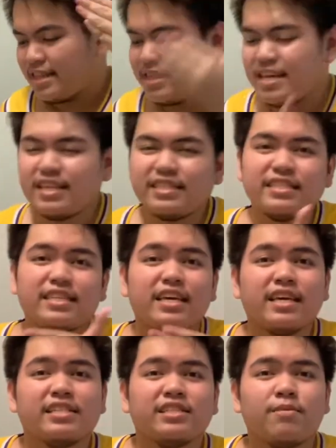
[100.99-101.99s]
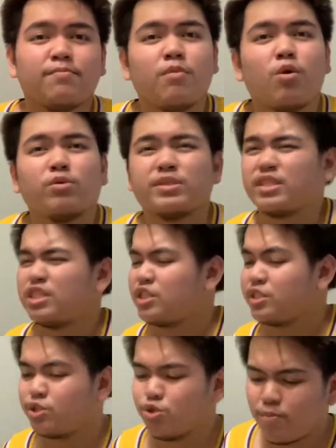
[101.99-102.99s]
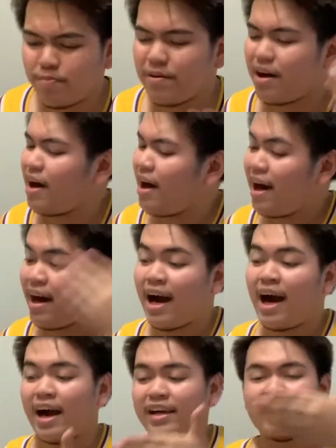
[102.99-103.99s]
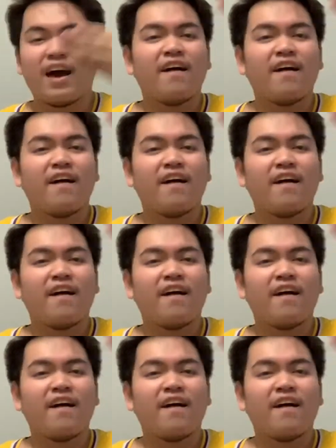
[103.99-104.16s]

this is the most super hot